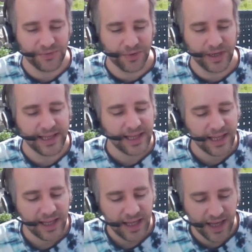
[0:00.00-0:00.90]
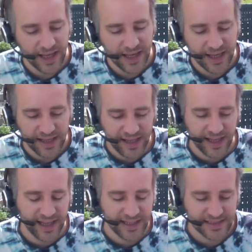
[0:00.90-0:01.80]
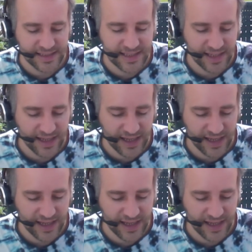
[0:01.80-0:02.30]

free. Uh, and